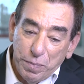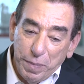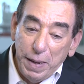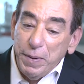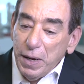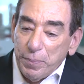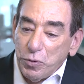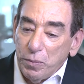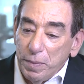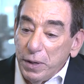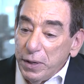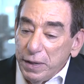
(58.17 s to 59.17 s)
maybe up to a
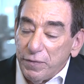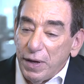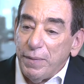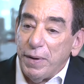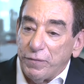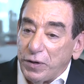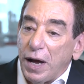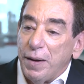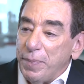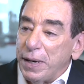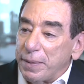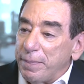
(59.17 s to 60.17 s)
million of them have
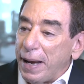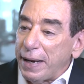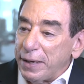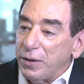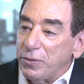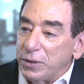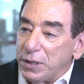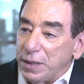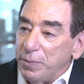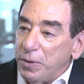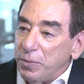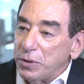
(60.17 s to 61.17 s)
diabetic macular edema,